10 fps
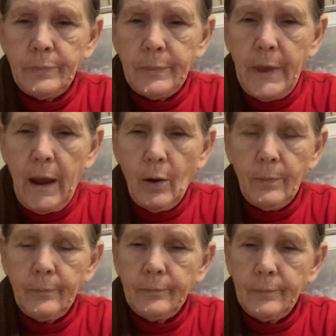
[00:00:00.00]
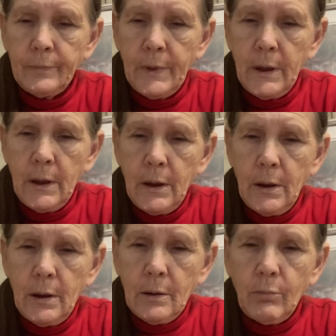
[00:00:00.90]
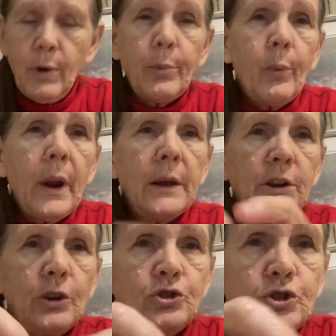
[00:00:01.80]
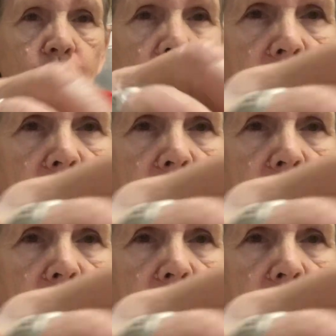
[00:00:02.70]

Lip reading: Now, remember when I told you to try and